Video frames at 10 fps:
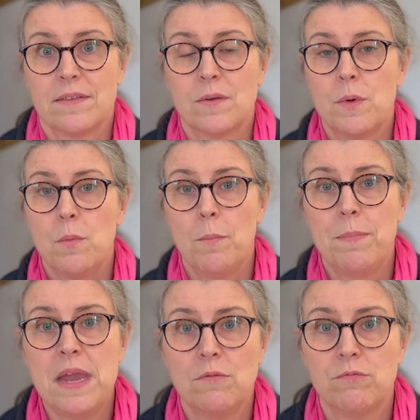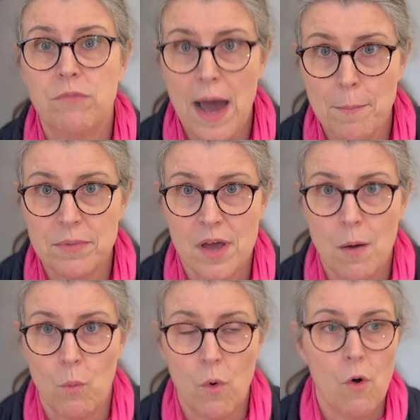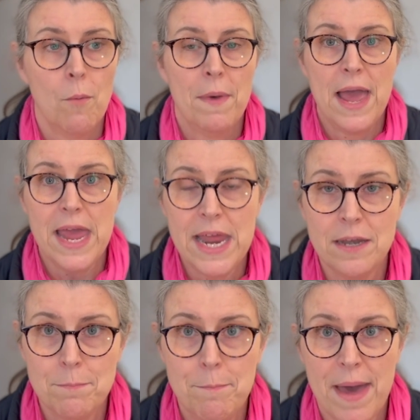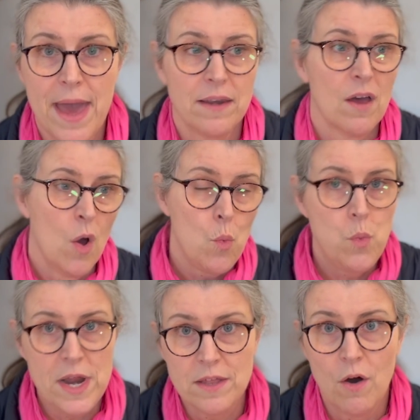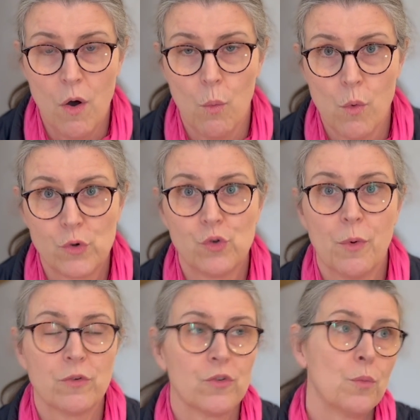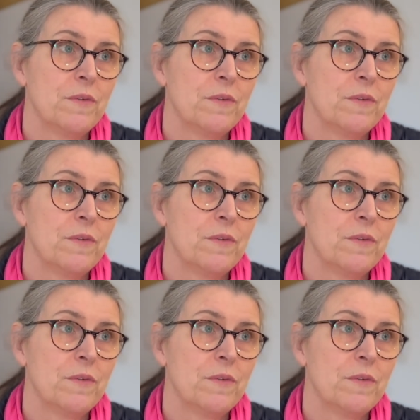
So we would be wrapped up warm in bed with a hot water bottle,